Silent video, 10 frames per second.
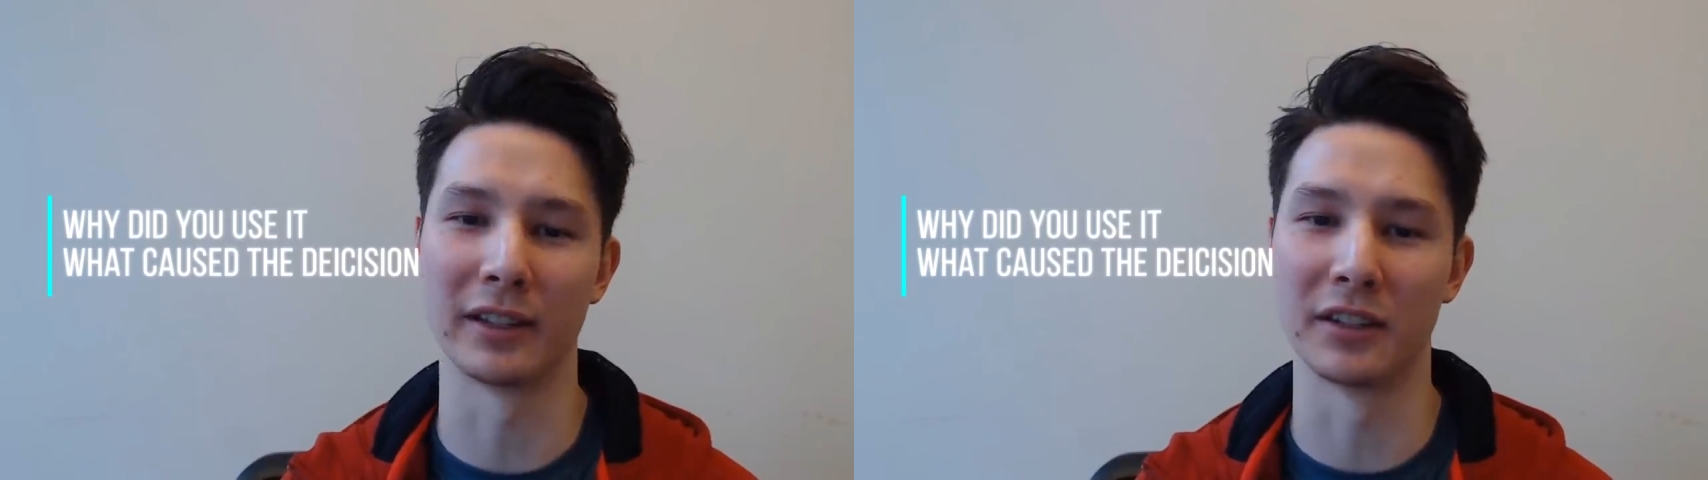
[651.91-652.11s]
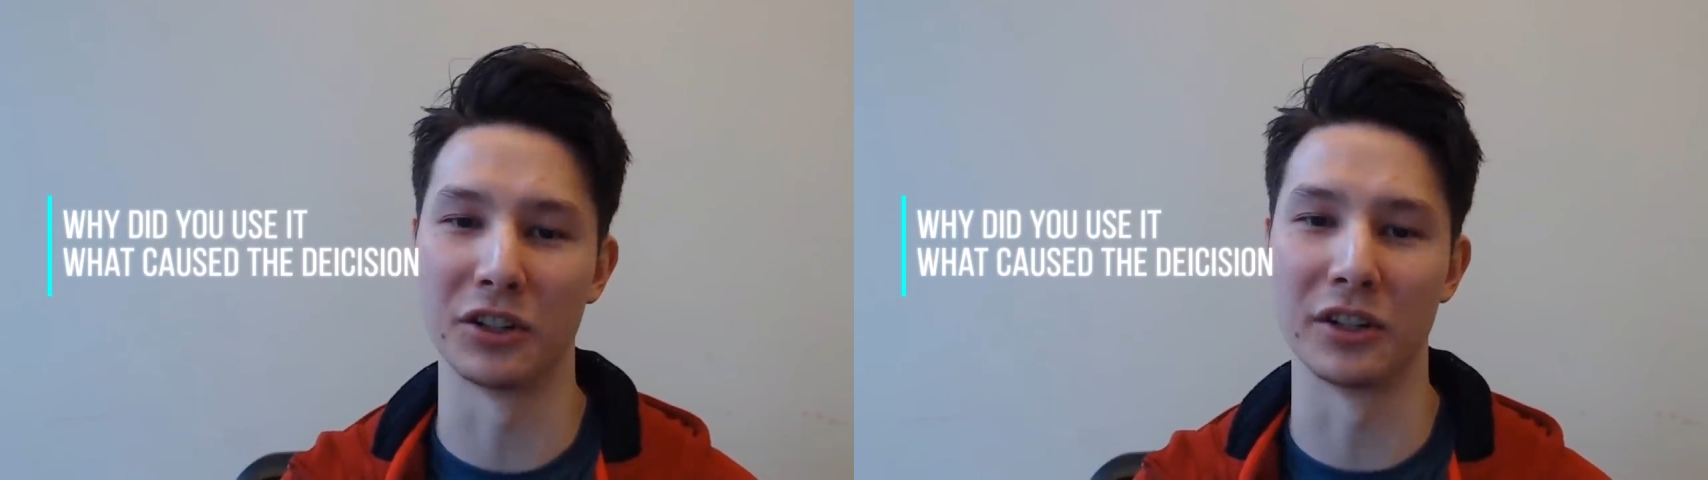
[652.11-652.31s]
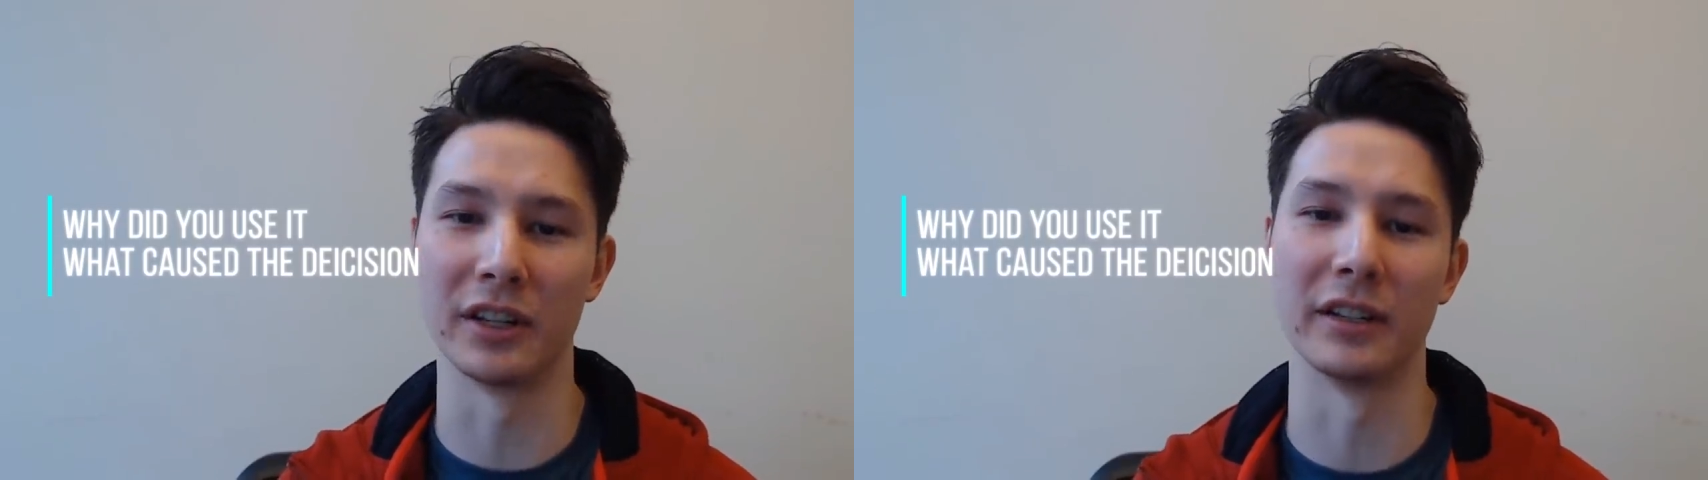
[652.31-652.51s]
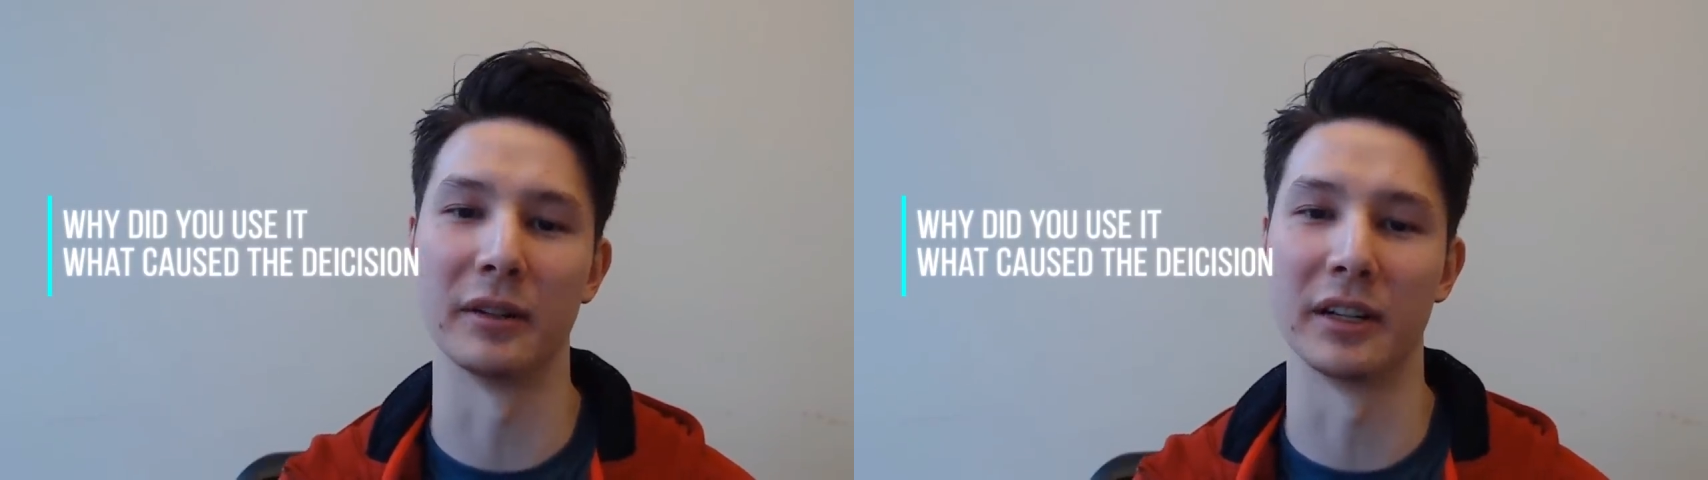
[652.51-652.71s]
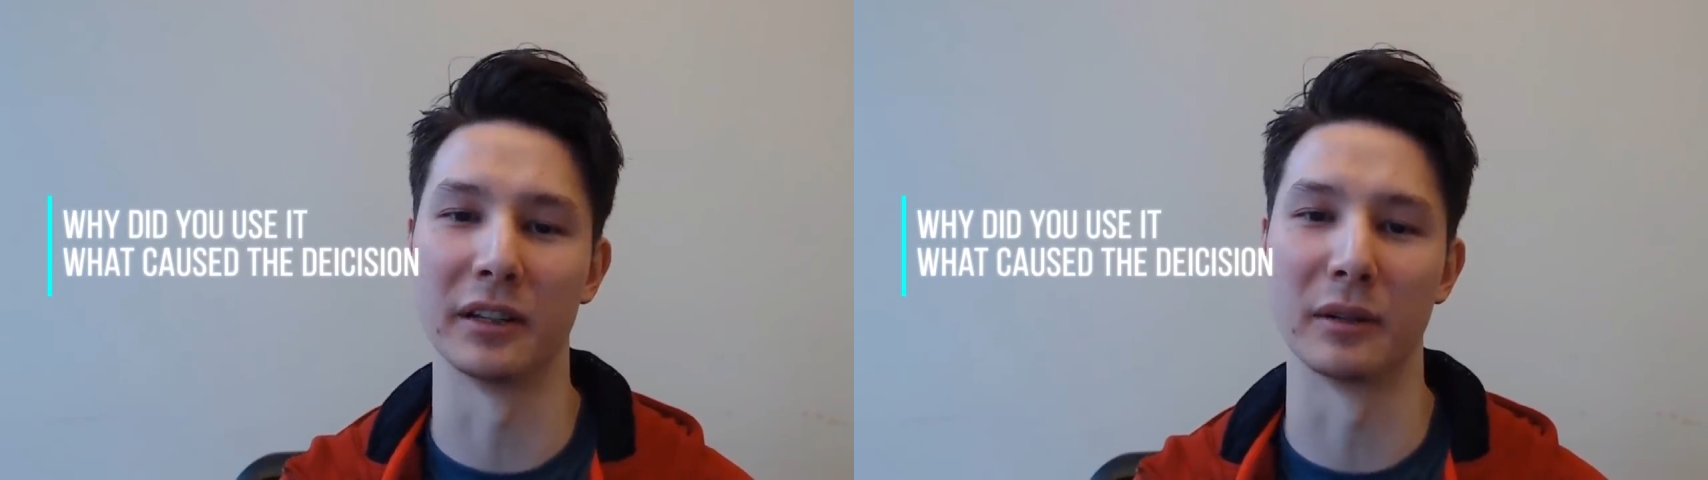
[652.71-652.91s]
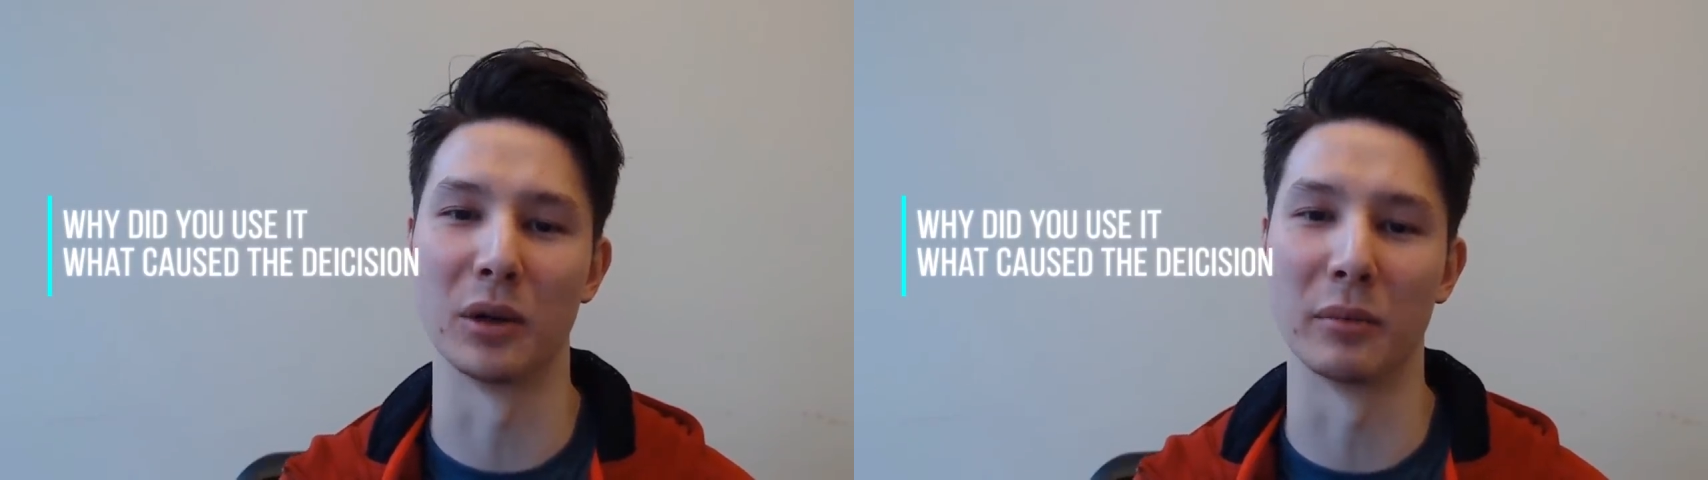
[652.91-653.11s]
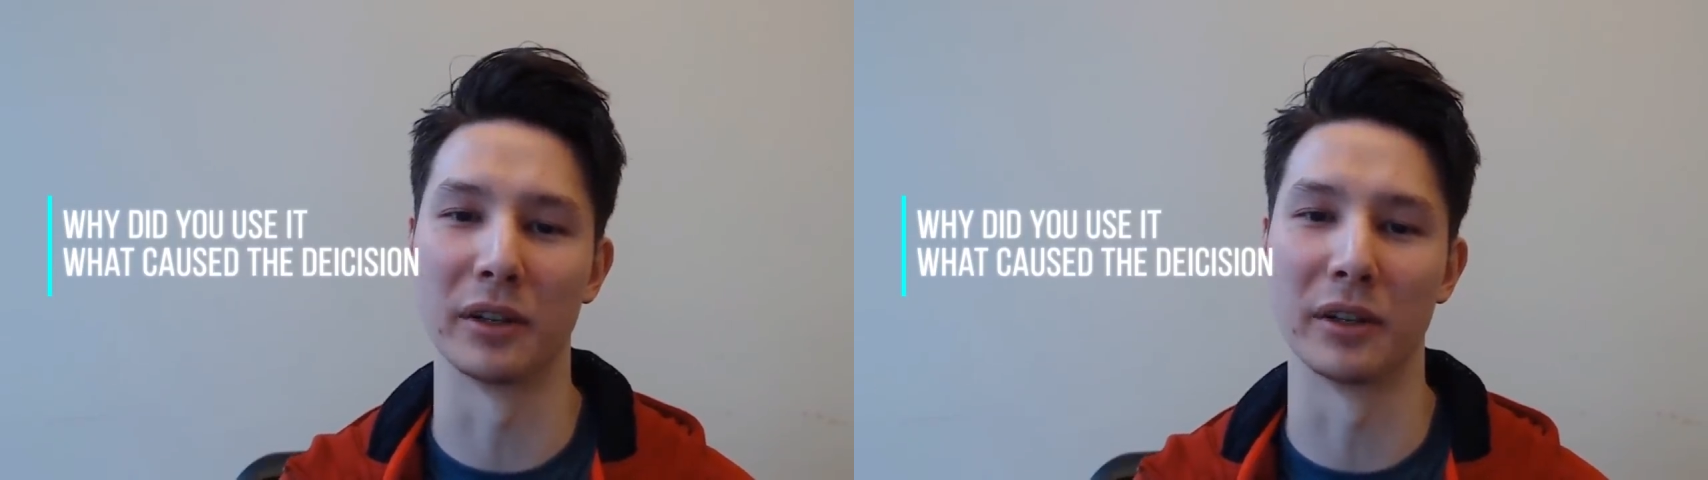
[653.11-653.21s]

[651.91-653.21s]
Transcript: that decision in, in the